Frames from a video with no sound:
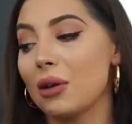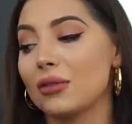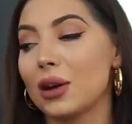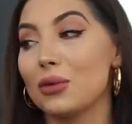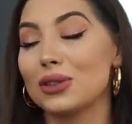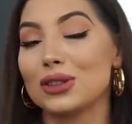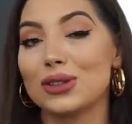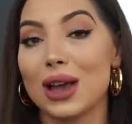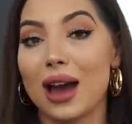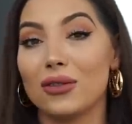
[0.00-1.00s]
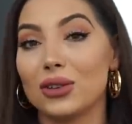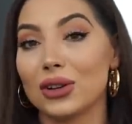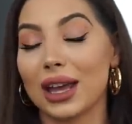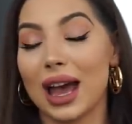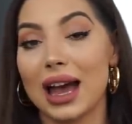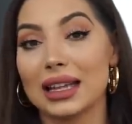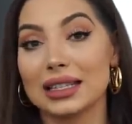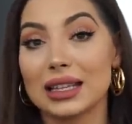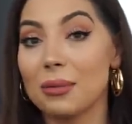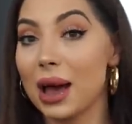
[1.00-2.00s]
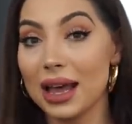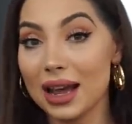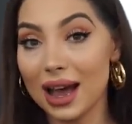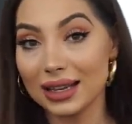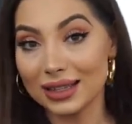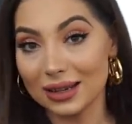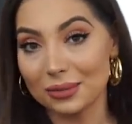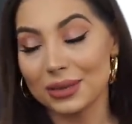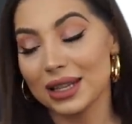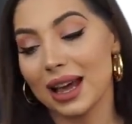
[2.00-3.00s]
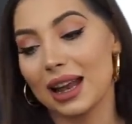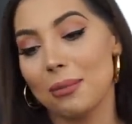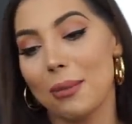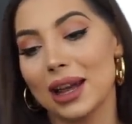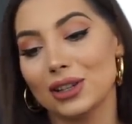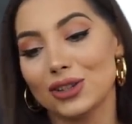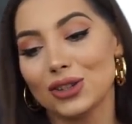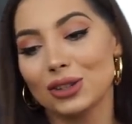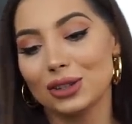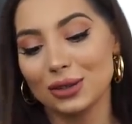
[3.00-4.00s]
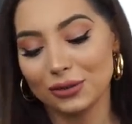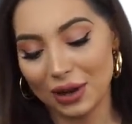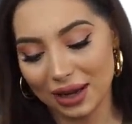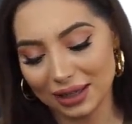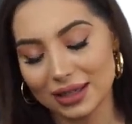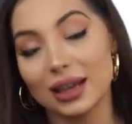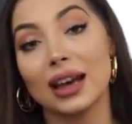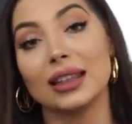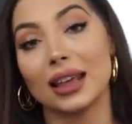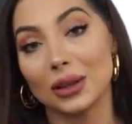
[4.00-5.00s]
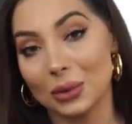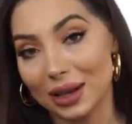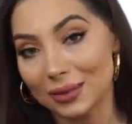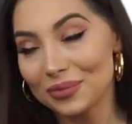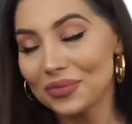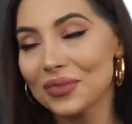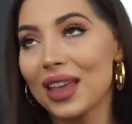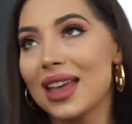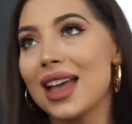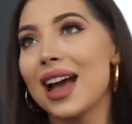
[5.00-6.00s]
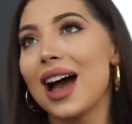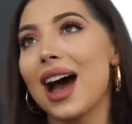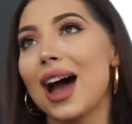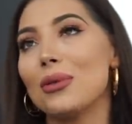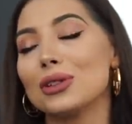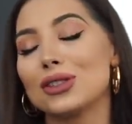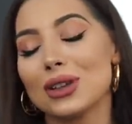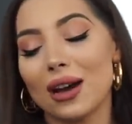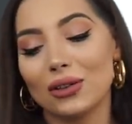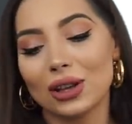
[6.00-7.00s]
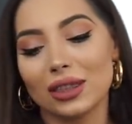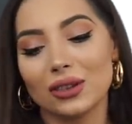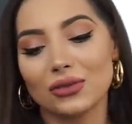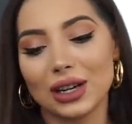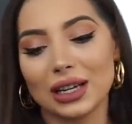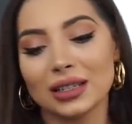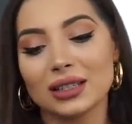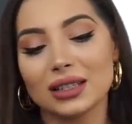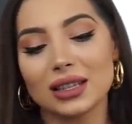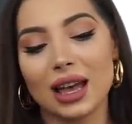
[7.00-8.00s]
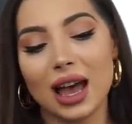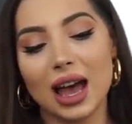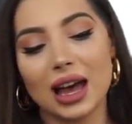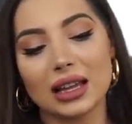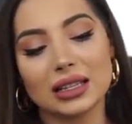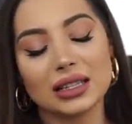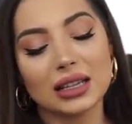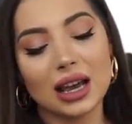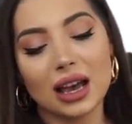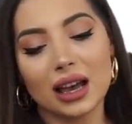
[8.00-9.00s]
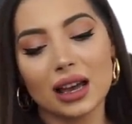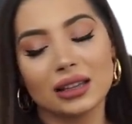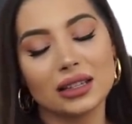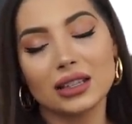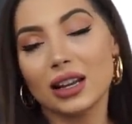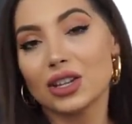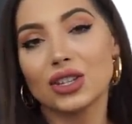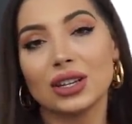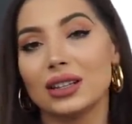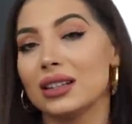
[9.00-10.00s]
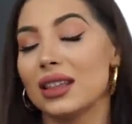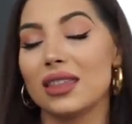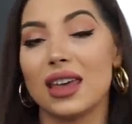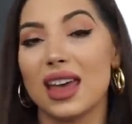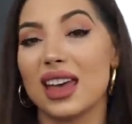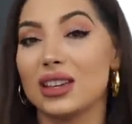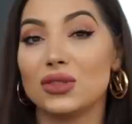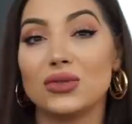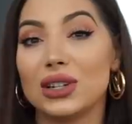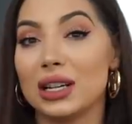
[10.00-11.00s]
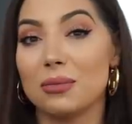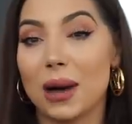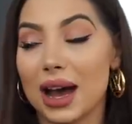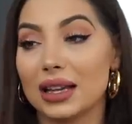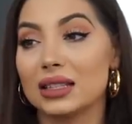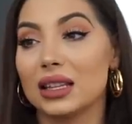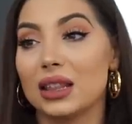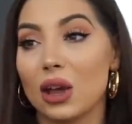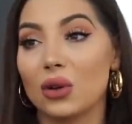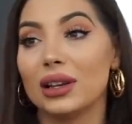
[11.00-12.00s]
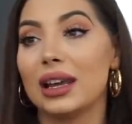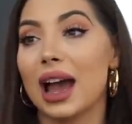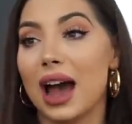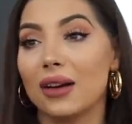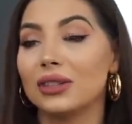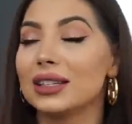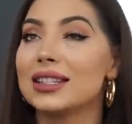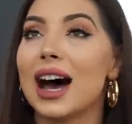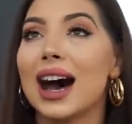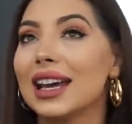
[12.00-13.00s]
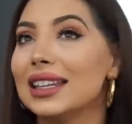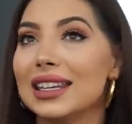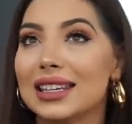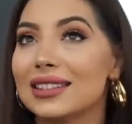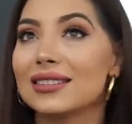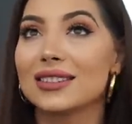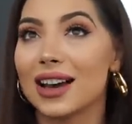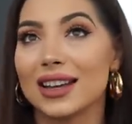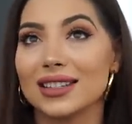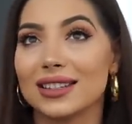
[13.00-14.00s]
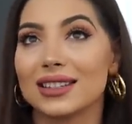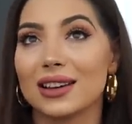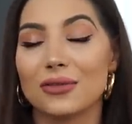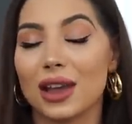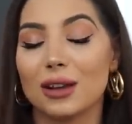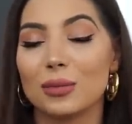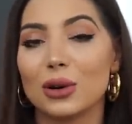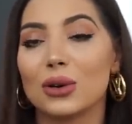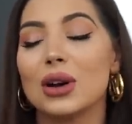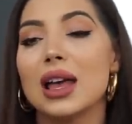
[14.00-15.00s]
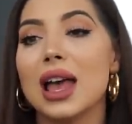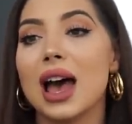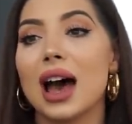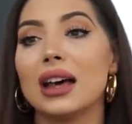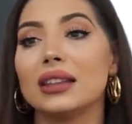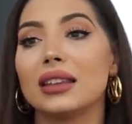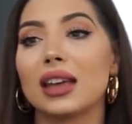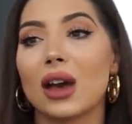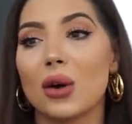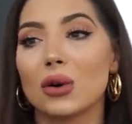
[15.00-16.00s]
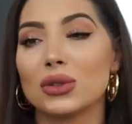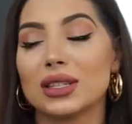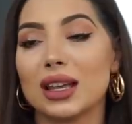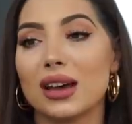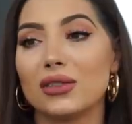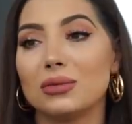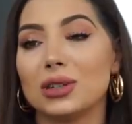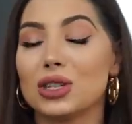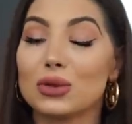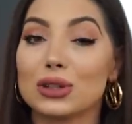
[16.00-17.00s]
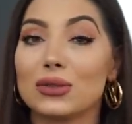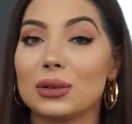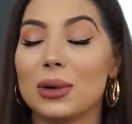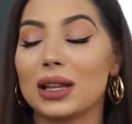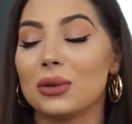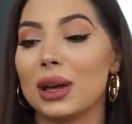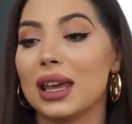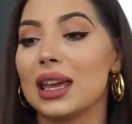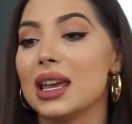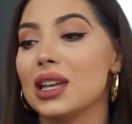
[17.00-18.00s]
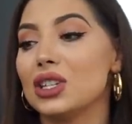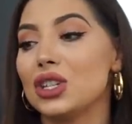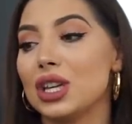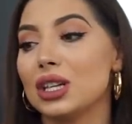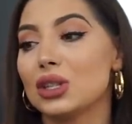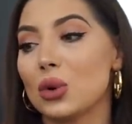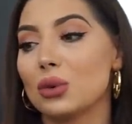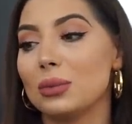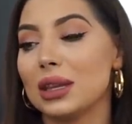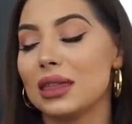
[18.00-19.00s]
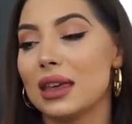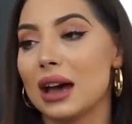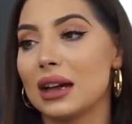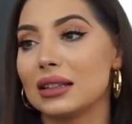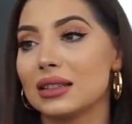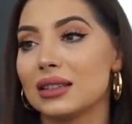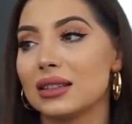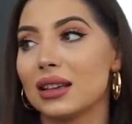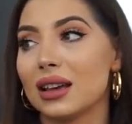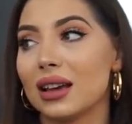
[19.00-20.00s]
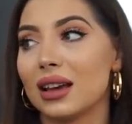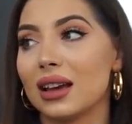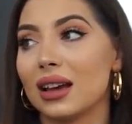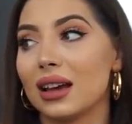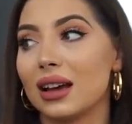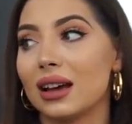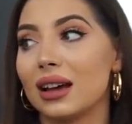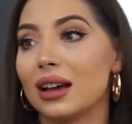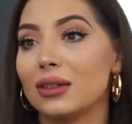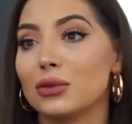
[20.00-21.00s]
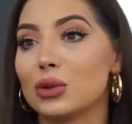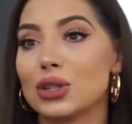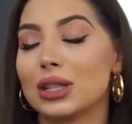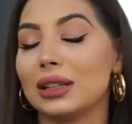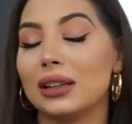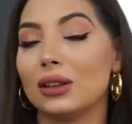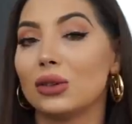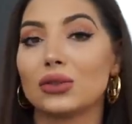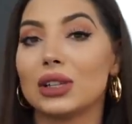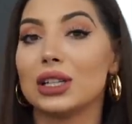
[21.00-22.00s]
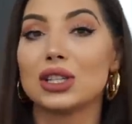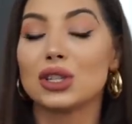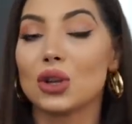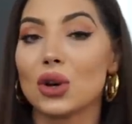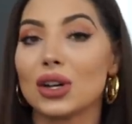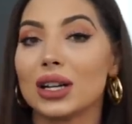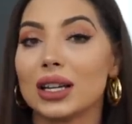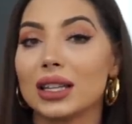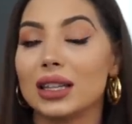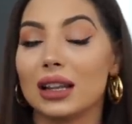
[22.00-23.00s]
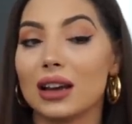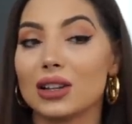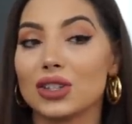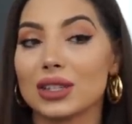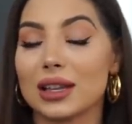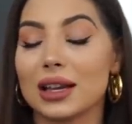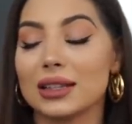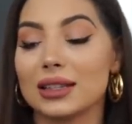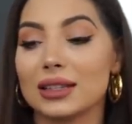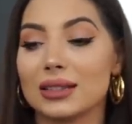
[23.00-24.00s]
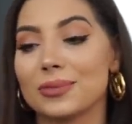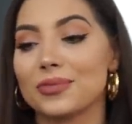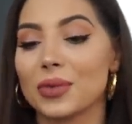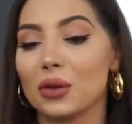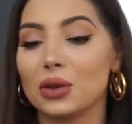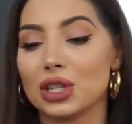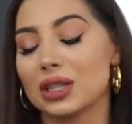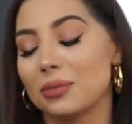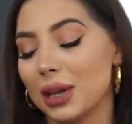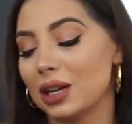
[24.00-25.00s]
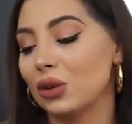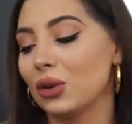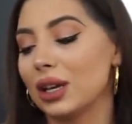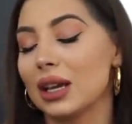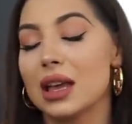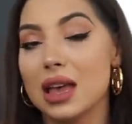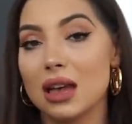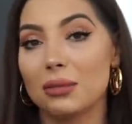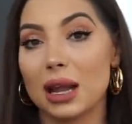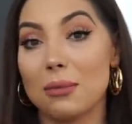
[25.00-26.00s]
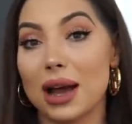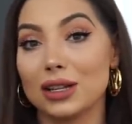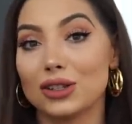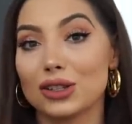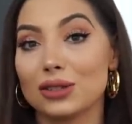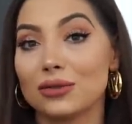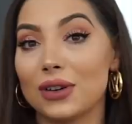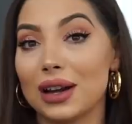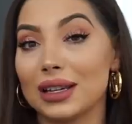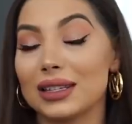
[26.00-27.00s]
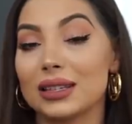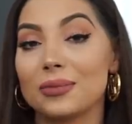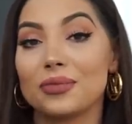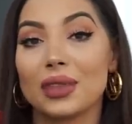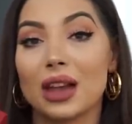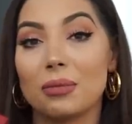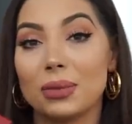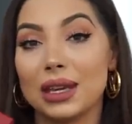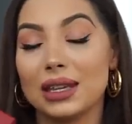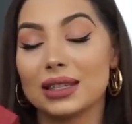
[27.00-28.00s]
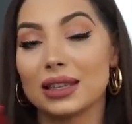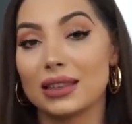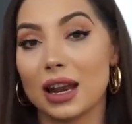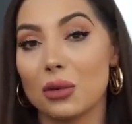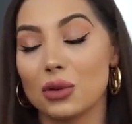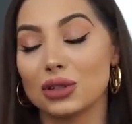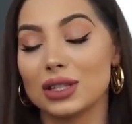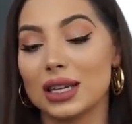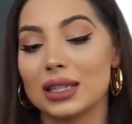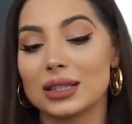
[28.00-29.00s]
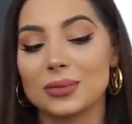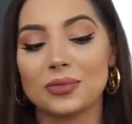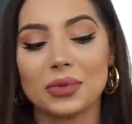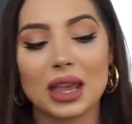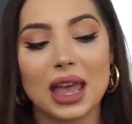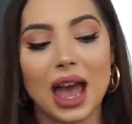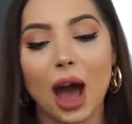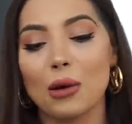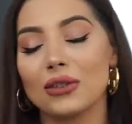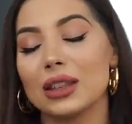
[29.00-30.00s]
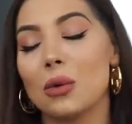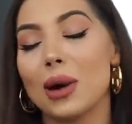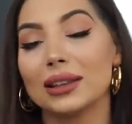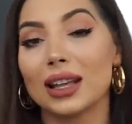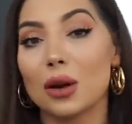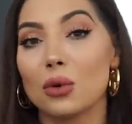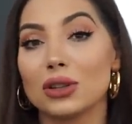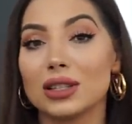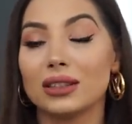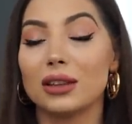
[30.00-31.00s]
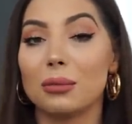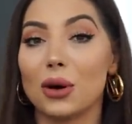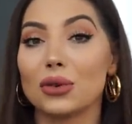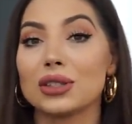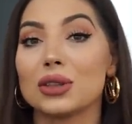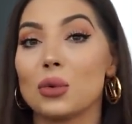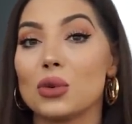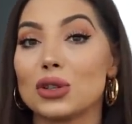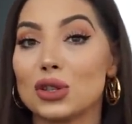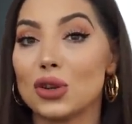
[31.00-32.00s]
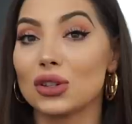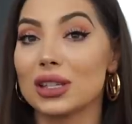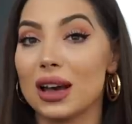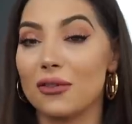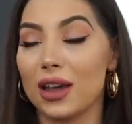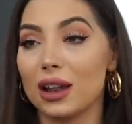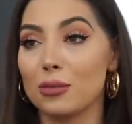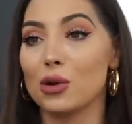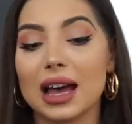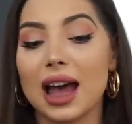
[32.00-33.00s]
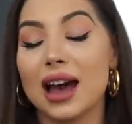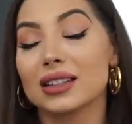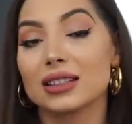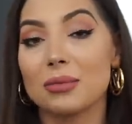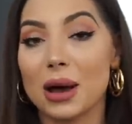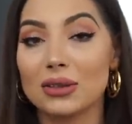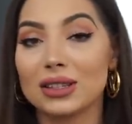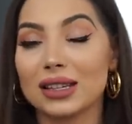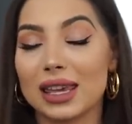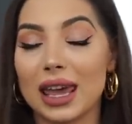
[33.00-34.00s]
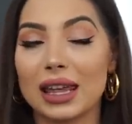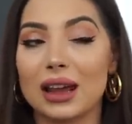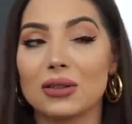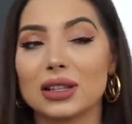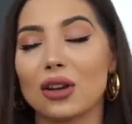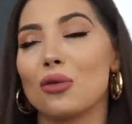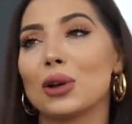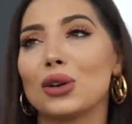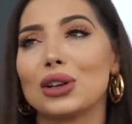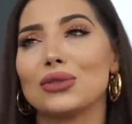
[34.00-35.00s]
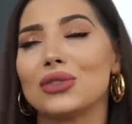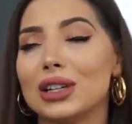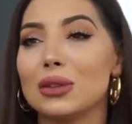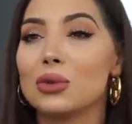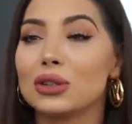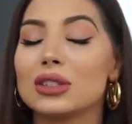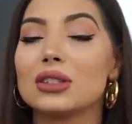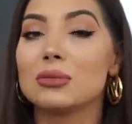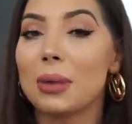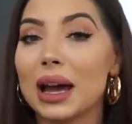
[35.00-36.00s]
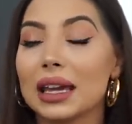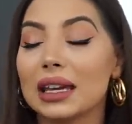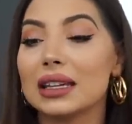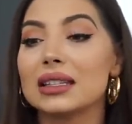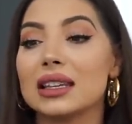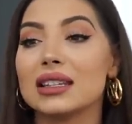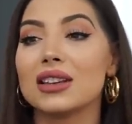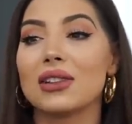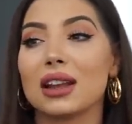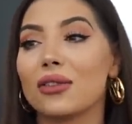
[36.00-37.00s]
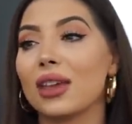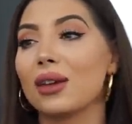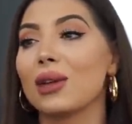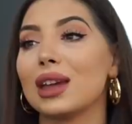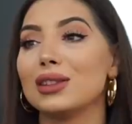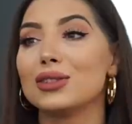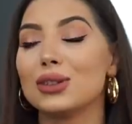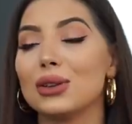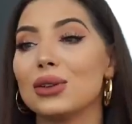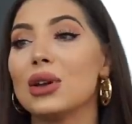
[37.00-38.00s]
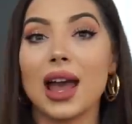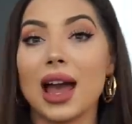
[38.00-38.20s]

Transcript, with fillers: However, I wanted to have a look at some other items and I managed to find another one. I wanted to have a look at the rings, and the selection there is really bad. They only have the tiniest sizes available, and the girl who served me, she was lovely, by the way, she told me that uh, unfortunately they don't really stock the larger sizes, which is a bit annoying, but I managed to find a piece that I wanted. However, the one that I wanted the most was not available. I asked about it again. I was like, oh my god, I really wanted to buy it. Is there anything you can do?